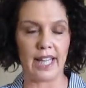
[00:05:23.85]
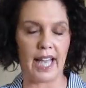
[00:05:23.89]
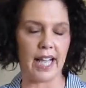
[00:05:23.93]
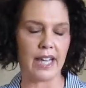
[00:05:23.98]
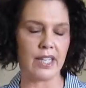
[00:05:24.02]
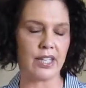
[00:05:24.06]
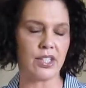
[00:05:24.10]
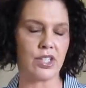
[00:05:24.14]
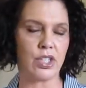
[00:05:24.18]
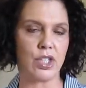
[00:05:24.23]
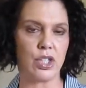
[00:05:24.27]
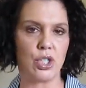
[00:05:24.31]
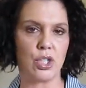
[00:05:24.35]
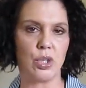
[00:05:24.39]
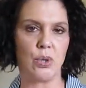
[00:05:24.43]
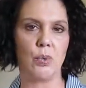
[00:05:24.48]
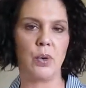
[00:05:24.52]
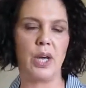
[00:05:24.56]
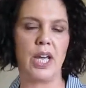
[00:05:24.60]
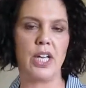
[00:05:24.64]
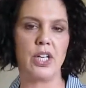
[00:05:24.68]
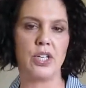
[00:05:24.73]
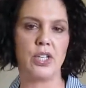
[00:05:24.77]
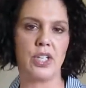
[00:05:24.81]
that
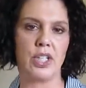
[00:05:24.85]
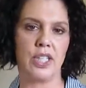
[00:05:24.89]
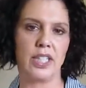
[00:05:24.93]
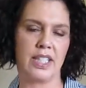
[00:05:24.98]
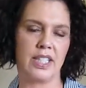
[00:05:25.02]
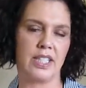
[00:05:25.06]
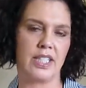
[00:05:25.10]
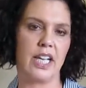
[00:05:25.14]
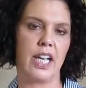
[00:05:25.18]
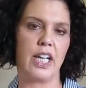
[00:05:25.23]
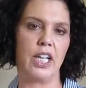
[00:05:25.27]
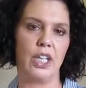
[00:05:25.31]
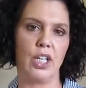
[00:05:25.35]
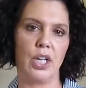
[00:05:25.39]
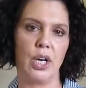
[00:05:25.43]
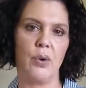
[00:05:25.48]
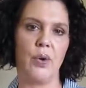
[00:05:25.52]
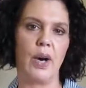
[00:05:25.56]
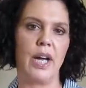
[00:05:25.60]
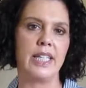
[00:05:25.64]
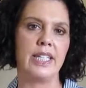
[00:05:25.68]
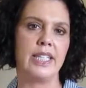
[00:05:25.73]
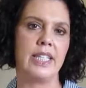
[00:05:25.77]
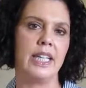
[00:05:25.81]
situation and say, you
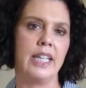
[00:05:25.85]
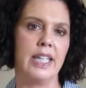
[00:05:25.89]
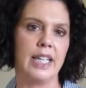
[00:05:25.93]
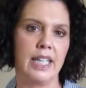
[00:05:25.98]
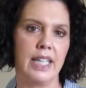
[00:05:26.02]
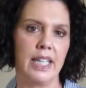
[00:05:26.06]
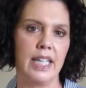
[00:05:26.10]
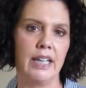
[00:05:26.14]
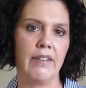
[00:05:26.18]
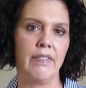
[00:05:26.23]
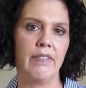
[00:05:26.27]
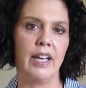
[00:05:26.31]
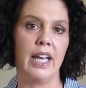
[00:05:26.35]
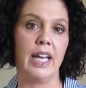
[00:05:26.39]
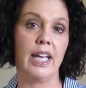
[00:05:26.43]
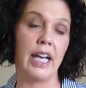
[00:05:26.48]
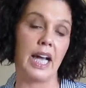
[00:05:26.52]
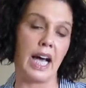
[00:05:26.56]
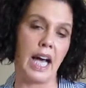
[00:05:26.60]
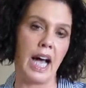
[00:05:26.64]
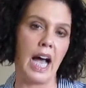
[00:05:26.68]
know, I didn't give in.